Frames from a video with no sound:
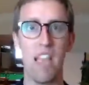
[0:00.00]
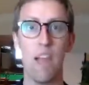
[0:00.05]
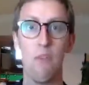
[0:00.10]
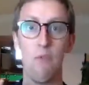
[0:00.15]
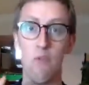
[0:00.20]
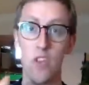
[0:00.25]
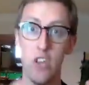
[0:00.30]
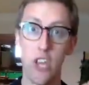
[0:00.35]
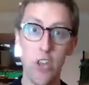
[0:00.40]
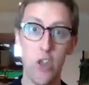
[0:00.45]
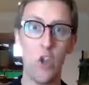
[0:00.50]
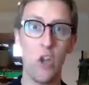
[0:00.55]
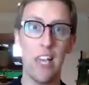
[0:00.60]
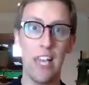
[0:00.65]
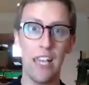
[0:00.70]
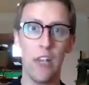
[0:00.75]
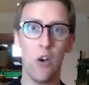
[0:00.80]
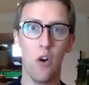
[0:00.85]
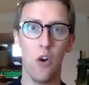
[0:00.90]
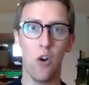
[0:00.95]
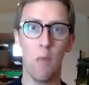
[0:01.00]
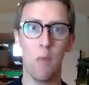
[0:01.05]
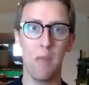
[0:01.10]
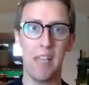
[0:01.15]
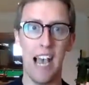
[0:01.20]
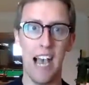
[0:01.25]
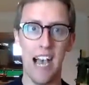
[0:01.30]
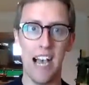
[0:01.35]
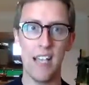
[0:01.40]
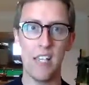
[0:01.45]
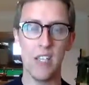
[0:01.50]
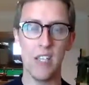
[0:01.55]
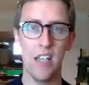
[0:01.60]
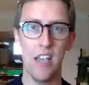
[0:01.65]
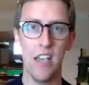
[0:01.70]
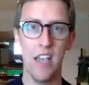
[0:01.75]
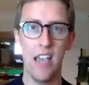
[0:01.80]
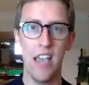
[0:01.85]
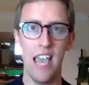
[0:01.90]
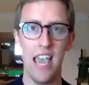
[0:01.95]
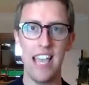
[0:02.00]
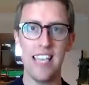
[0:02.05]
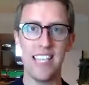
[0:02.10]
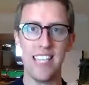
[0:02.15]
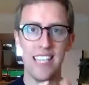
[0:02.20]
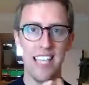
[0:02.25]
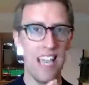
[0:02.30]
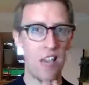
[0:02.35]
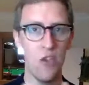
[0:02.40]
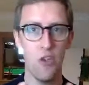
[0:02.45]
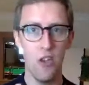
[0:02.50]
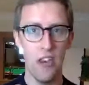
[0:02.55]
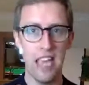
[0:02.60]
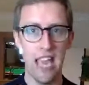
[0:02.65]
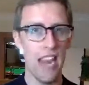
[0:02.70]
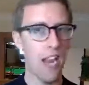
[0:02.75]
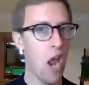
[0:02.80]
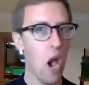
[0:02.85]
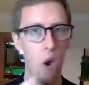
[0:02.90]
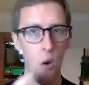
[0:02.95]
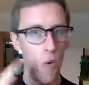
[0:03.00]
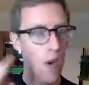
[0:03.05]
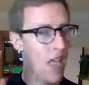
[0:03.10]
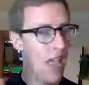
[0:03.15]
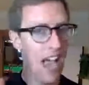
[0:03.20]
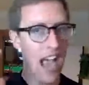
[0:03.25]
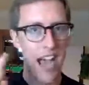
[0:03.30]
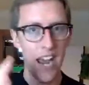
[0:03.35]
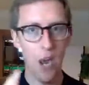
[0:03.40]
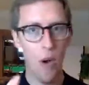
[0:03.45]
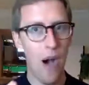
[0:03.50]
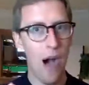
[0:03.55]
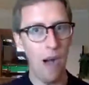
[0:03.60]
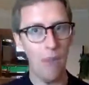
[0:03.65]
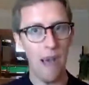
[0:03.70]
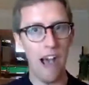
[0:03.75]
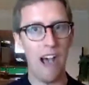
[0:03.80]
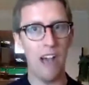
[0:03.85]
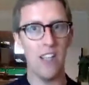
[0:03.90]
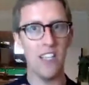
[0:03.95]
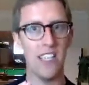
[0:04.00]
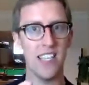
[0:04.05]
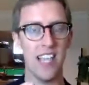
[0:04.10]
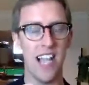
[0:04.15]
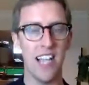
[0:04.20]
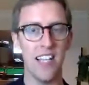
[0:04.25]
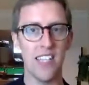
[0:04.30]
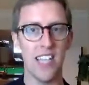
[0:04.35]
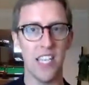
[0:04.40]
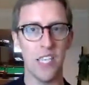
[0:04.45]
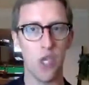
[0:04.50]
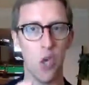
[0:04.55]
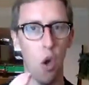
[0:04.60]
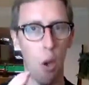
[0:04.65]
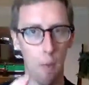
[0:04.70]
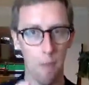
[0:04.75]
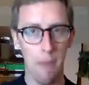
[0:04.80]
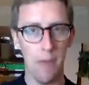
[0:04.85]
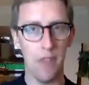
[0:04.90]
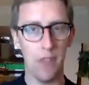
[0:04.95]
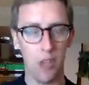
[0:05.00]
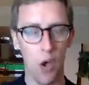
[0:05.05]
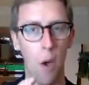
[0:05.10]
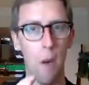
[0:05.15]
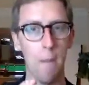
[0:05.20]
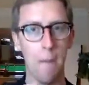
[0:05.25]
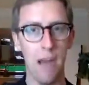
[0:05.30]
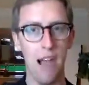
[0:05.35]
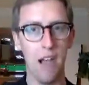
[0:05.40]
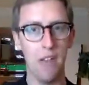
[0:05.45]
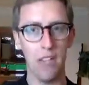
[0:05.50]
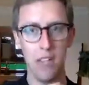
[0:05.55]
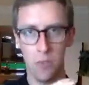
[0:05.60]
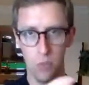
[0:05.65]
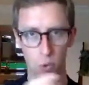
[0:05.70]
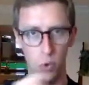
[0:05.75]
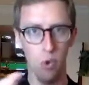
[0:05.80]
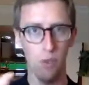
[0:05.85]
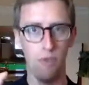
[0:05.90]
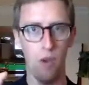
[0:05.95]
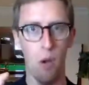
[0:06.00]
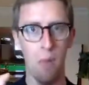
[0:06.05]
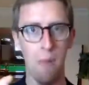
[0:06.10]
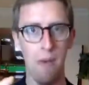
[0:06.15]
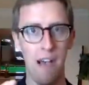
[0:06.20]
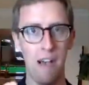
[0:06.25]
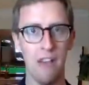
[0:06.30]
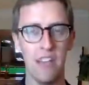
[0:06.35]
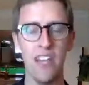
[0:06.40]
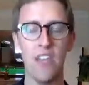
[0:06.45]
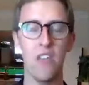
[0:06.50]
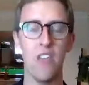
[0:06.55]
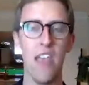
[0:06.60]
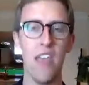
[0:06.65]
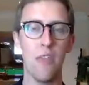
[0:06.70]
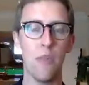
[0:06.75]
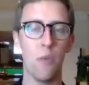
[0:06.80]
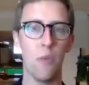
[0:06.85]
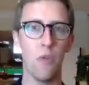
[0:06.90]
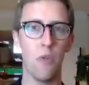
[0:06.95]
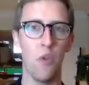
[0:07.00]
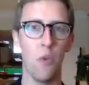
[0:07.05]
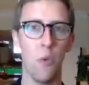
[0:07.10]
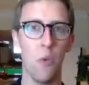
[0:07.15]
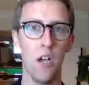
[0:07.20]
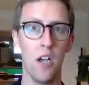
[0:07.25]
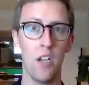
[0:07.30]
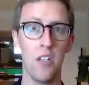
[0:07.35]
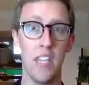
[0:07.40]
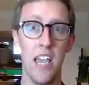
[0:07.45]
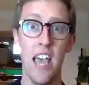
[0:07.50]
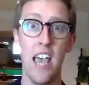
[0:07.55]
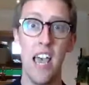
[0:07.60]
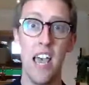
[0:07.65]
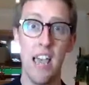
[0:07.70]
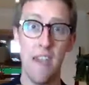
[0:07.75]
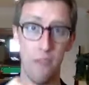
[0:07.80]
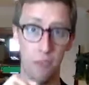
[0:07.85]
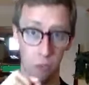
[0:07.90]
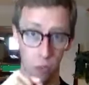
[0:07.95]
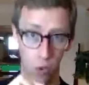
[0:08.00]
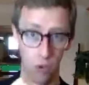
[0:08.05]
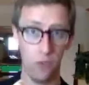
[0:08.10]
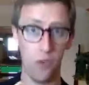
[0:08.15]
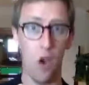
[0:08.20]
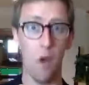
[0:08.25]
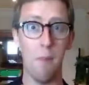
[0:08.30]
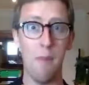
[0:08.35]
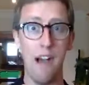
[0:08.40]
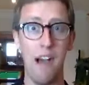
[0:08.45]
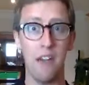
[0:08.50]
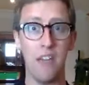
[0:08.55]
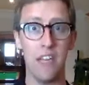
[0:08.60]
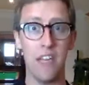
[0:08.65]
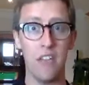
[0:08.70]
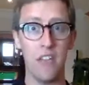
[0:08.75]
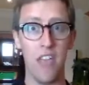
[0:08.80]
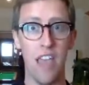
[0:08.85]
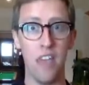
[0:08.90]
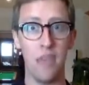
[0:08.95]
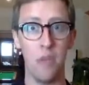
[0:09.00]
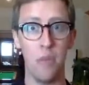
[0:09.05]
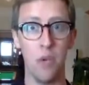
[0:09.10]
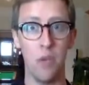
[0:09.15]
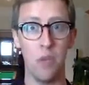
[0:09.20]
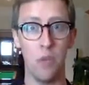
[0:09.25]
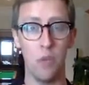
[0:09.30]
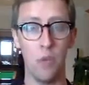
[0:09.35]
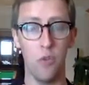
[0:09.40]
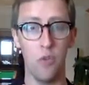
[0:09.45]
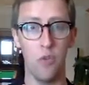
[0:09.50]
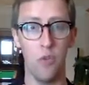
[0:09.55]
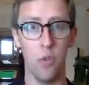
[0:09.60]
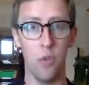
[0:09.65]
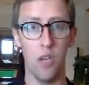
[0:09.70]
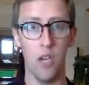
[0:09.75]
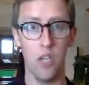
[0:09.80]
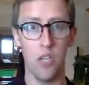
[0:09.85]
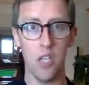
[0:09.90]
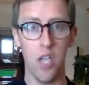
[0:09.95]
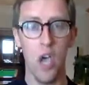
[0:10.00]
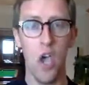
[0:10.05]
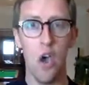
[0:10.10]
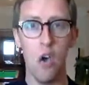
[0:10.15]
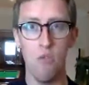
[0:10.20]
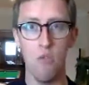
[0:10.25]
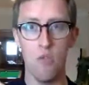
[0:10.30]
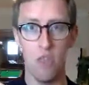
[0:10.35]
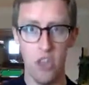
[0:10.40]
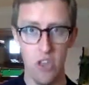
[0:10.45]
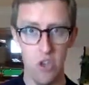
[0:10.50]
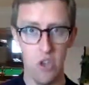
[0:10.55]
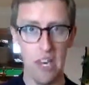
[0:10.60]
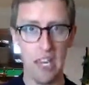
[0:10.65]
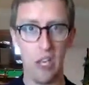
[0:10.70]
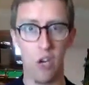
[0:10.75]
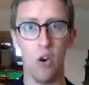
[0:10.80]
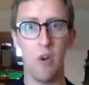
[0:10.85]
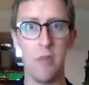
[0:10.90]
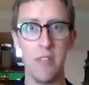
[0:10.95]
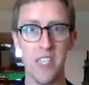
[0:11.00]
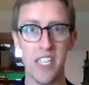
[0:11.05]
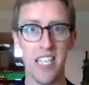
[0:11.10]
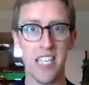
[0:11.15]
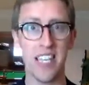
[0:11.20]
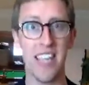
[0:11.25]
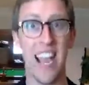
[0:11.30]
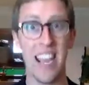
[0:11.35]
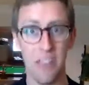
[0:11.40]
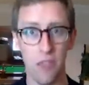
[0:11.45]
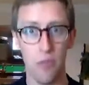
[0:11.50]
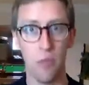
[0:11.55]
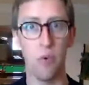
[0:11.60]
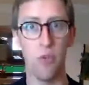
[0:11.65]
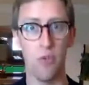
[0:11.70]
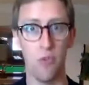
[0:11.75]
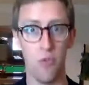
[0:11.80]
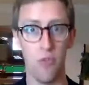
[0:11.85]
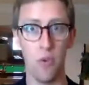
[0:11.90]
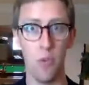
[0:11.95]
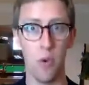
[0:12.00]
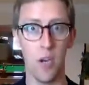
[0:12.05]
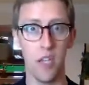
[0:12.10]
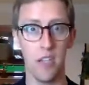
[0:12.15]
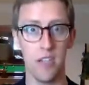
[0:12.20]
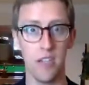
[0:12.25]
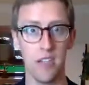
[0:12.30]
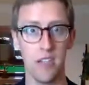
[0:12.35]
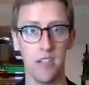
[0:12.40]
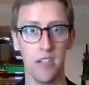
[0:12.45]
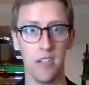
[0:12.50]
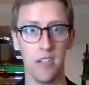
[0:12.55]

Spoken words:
Residual income, guys, is literally, I know Albert Einstein says compounding, the rule of compounding is the eighth wonder of the world. If the rule of compounding is the eighth wonder of the world, residual income is the ninth wonder of the world.